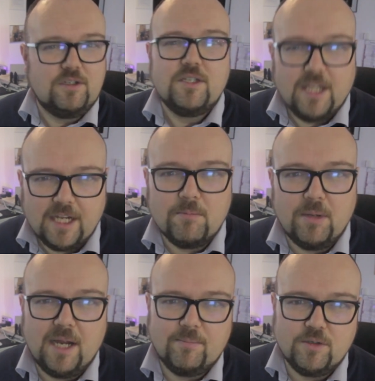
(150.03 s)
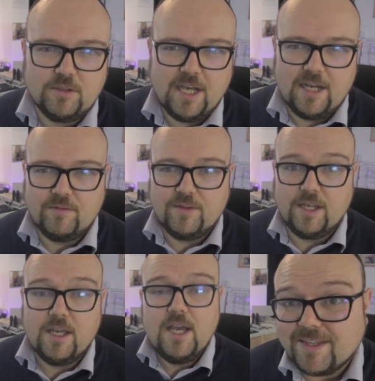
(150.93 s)
use it like a blackboard kind of
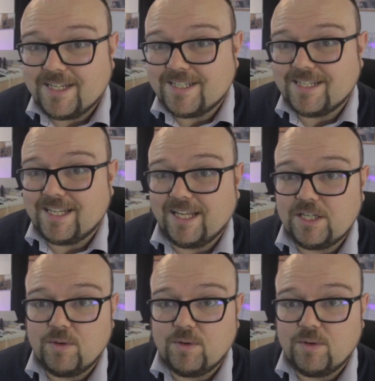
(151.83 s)
thing. This is a late